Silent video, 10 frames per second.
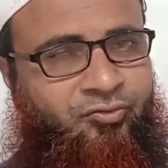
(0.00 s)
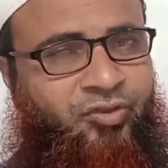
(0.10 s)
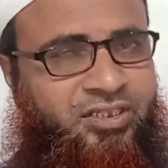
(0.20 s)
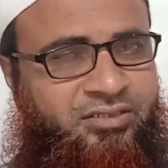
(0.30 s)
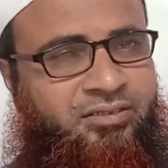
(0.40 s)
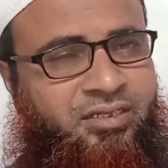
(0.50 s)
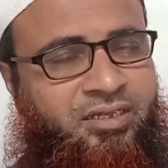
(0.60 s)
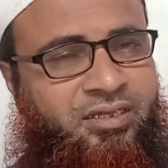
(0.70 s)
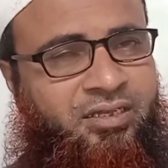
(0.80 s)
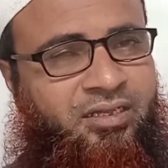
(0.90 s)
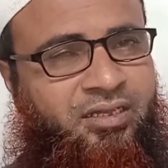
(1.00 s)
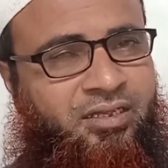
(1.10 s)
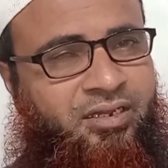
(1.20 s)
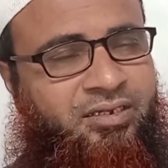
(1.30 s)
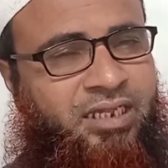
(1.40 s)
with
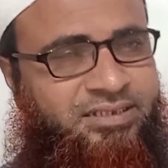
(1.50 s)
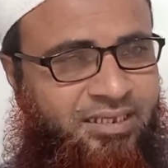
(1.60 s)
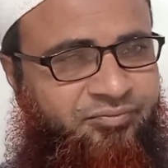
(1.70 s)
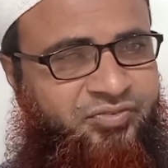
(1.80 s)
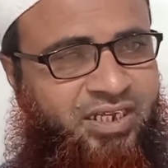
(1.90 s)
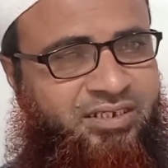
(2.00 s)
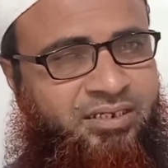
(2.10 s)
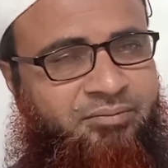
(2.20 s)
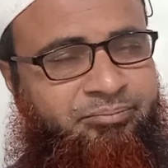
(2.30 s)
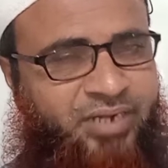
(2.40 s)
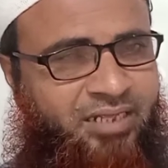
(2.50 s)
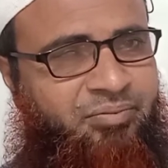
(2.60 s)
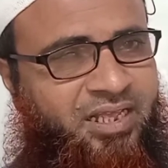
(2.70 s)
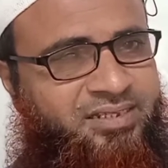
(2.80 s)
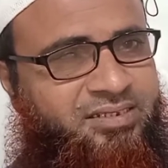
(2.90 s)
the subject
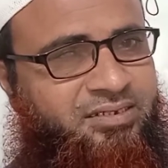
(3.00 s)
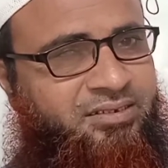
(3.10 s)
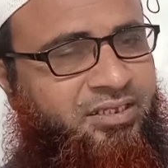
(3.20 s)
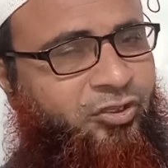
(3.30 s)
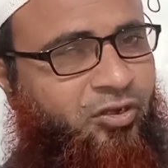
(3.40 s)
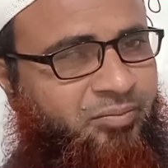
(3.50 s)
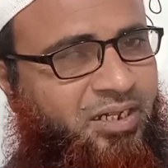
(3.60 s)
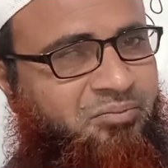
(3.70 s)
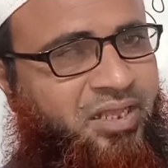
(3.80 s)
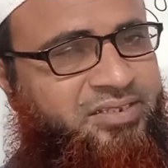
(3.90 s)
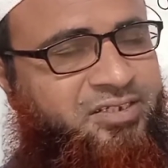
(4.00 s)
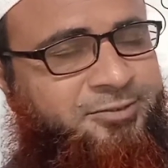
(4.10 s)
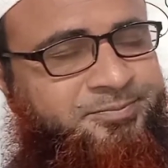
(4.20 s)
breakfast, your breakfast.